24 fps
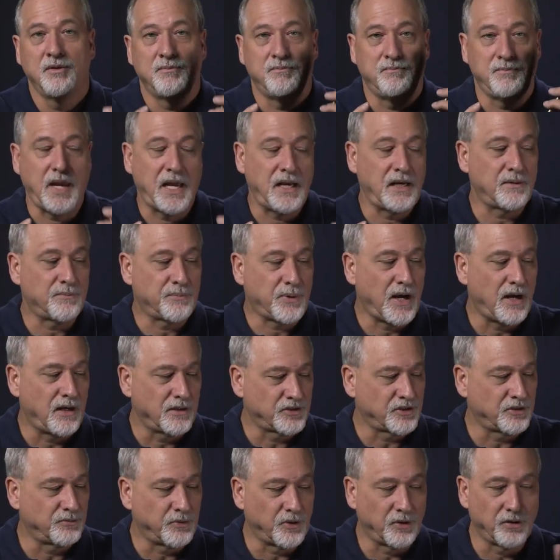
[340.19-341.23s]
made it
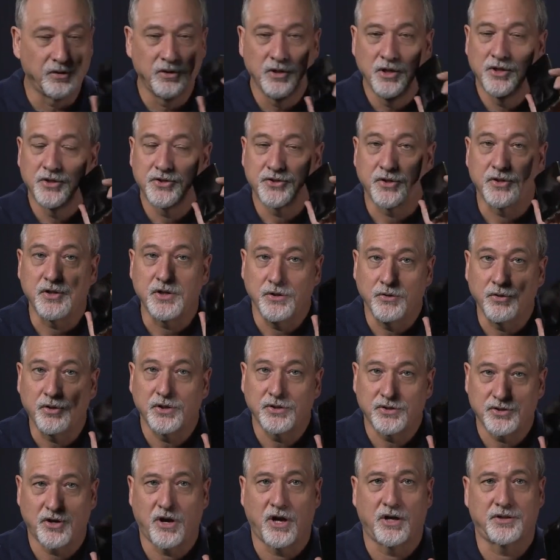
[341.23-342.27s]
possible so that you
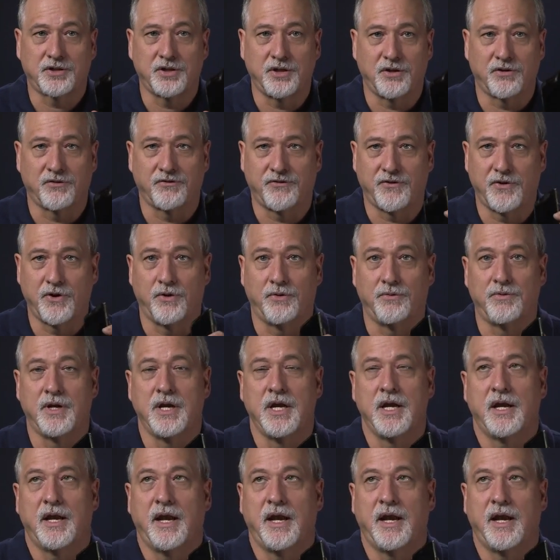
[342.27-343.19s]
can talk to your phone.